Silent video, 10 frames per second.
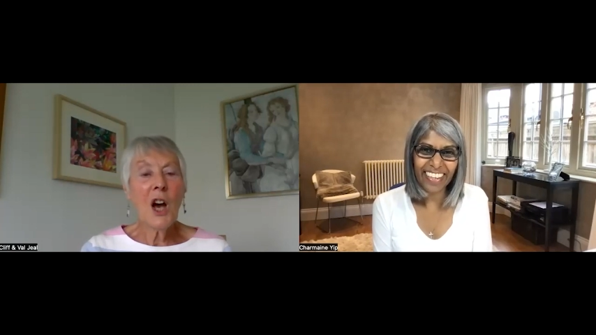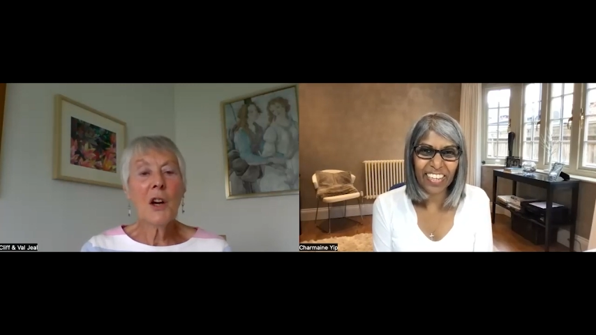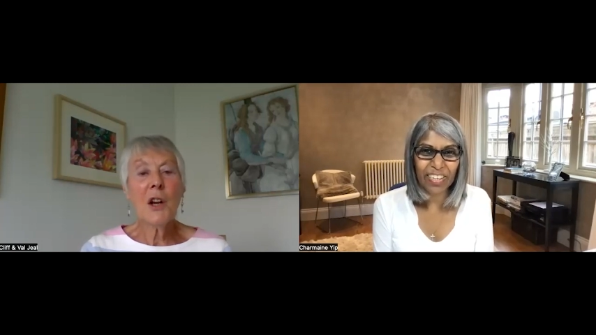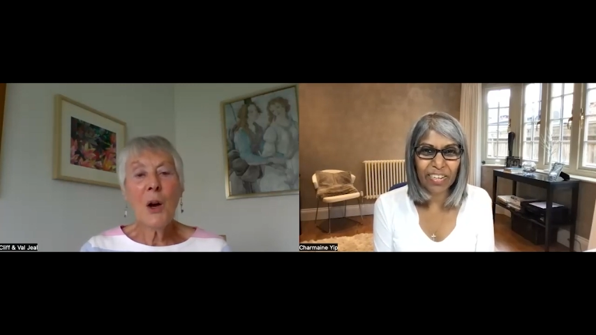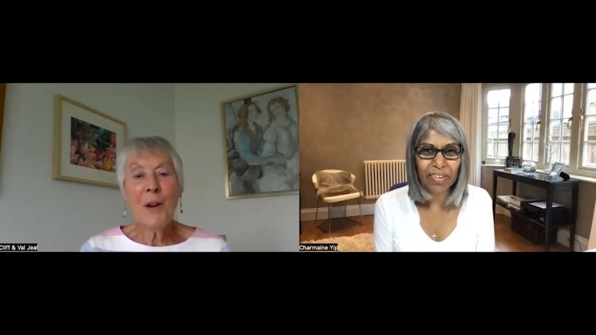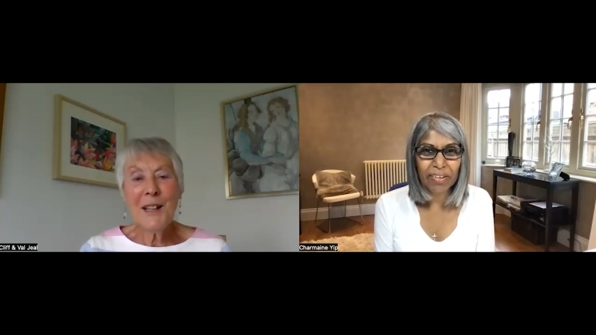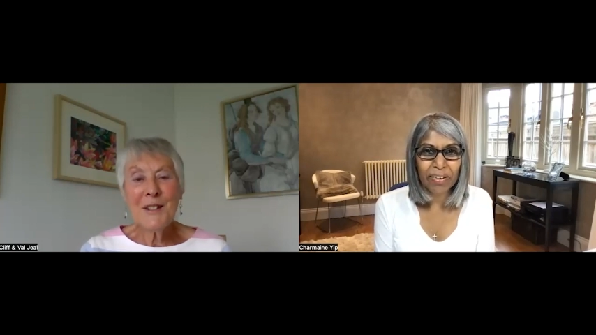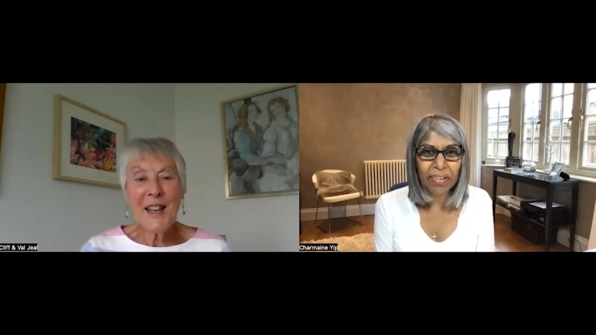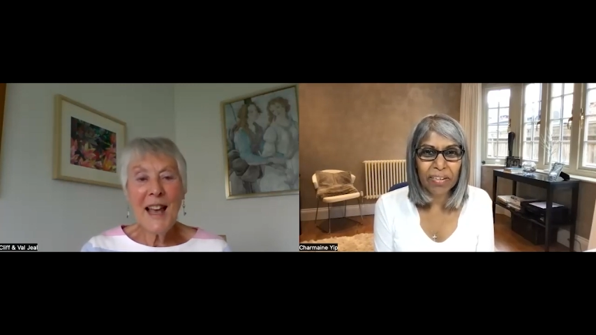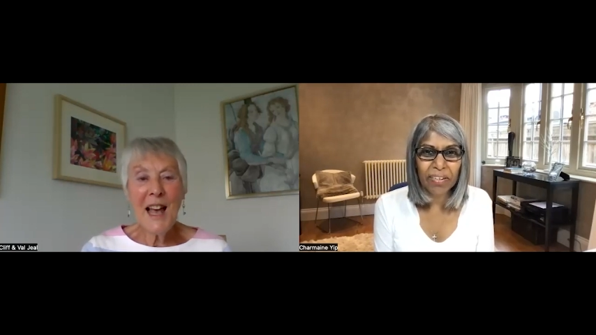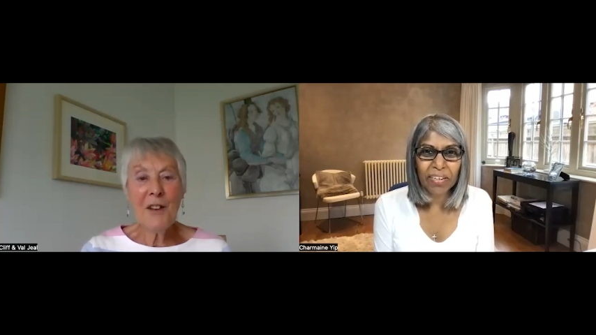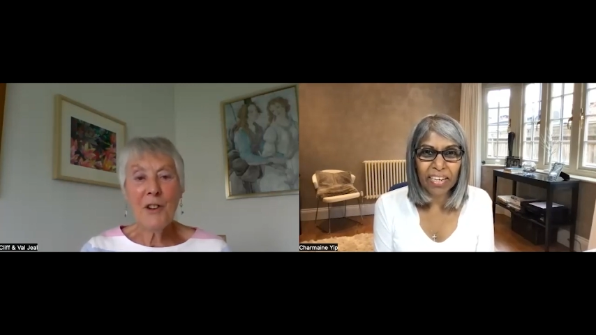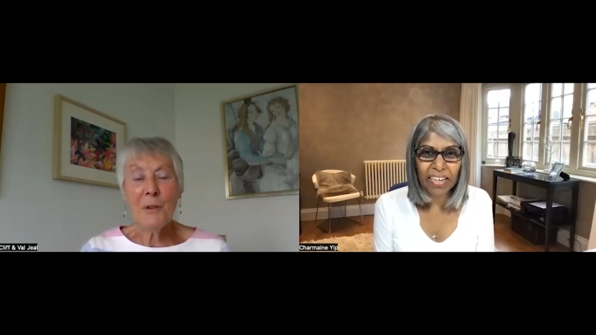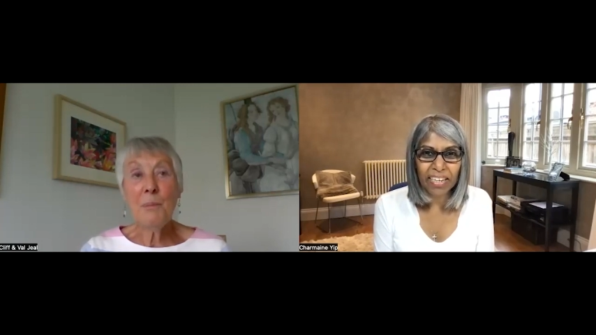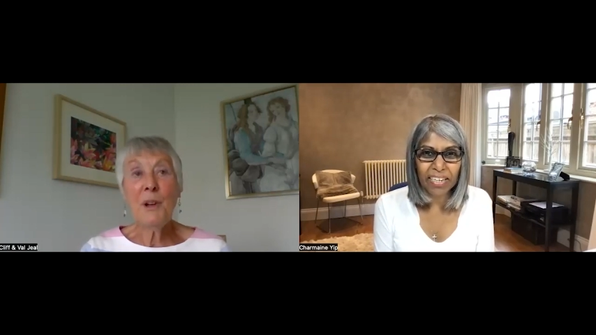Speaker 1: are going to
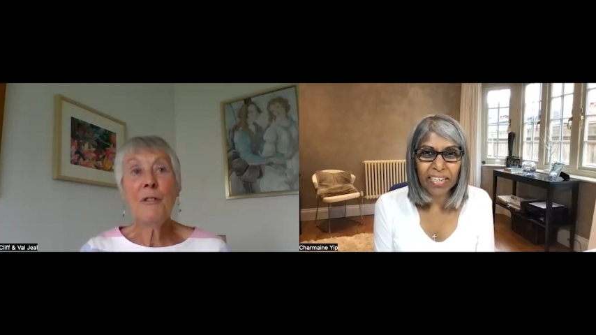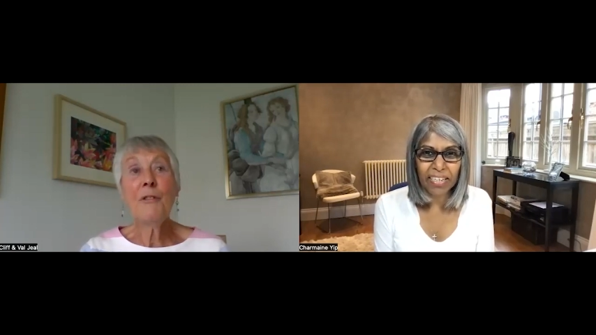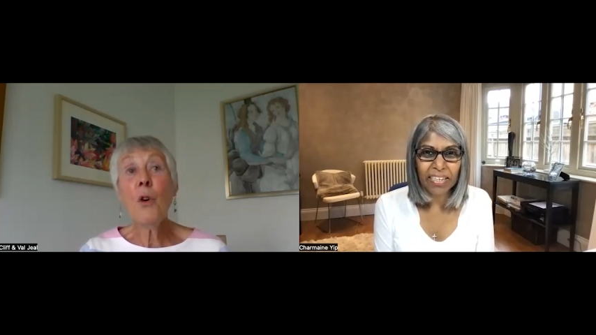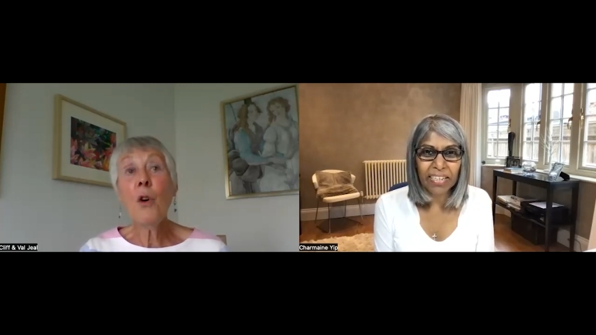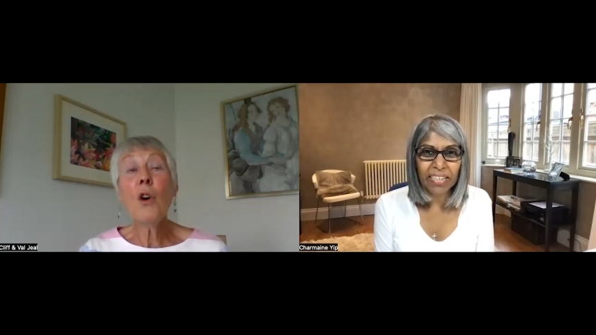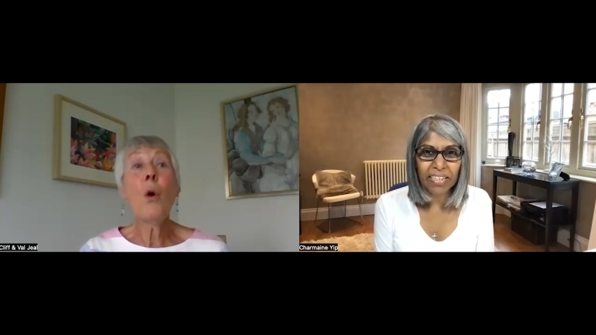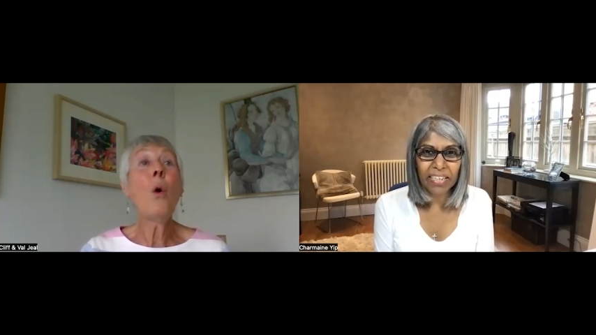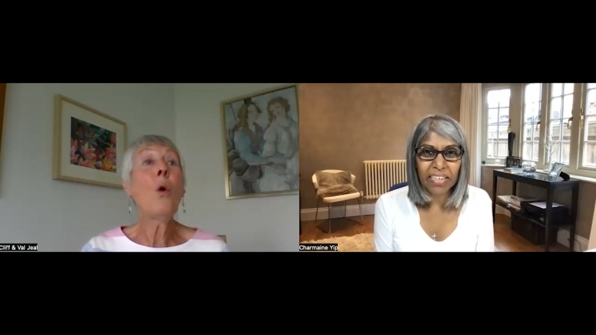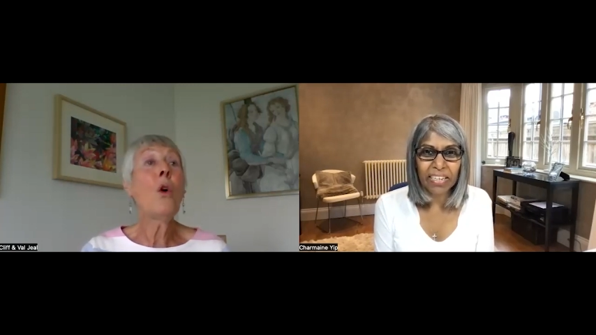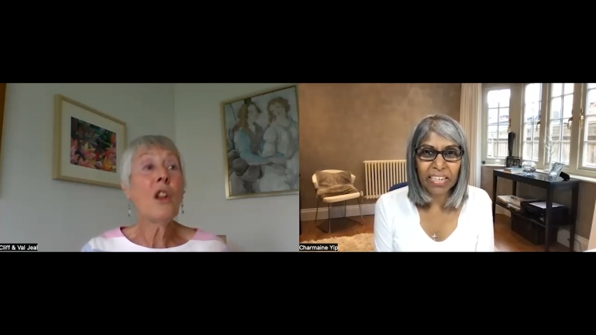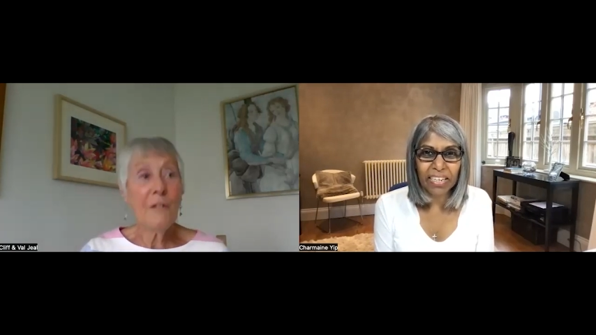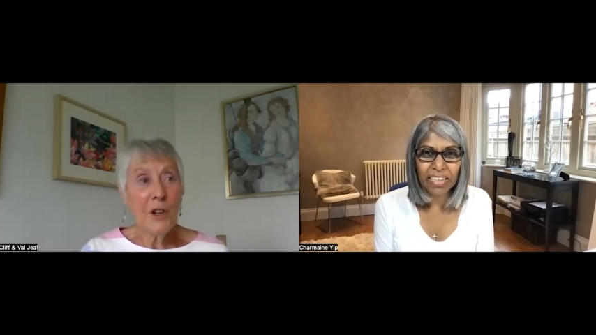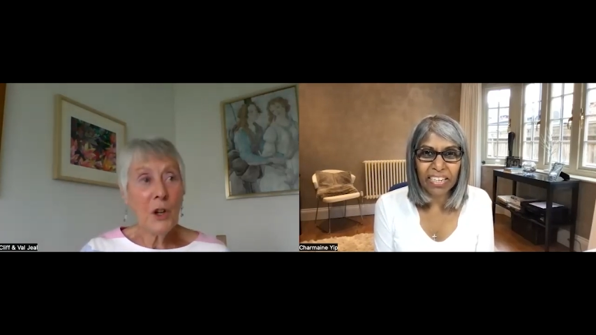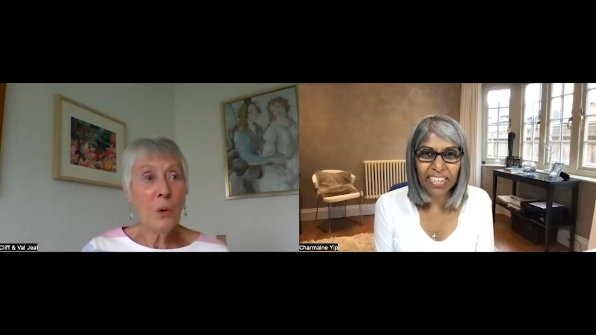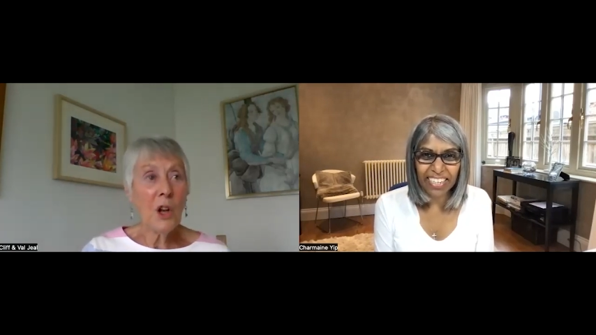heaven before all of
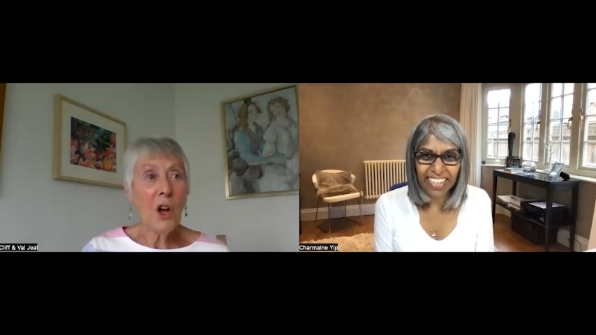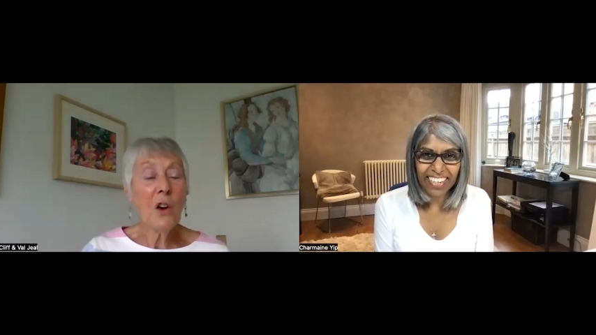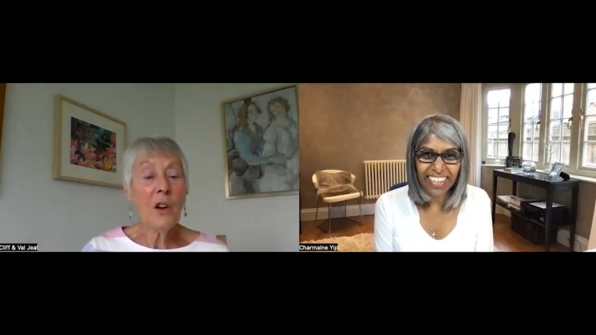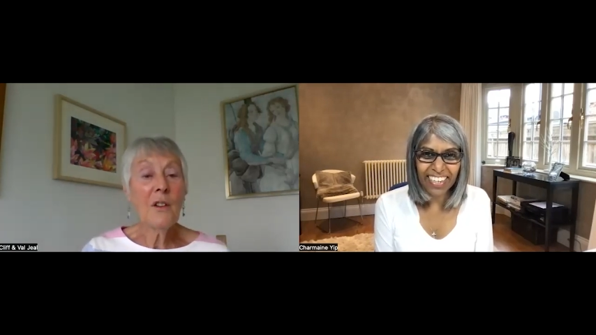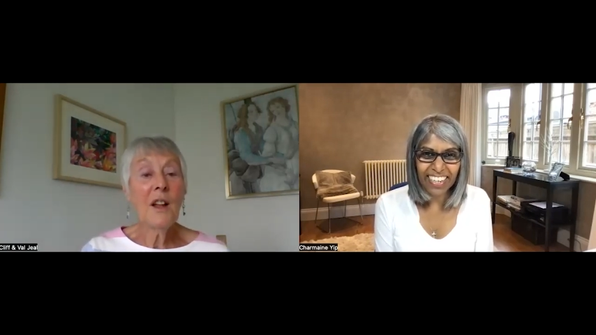you lot.